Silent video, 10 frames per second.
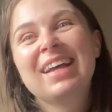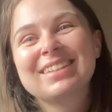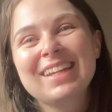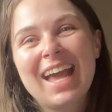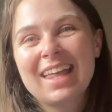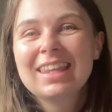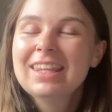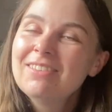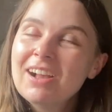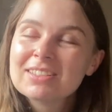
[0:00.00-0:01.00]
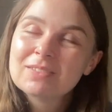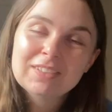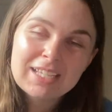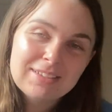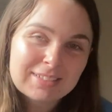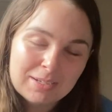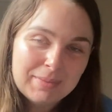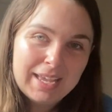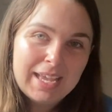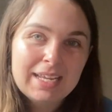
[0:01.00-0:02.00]
So yeah, there are some videos
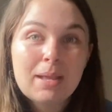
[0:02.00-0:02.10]
coming.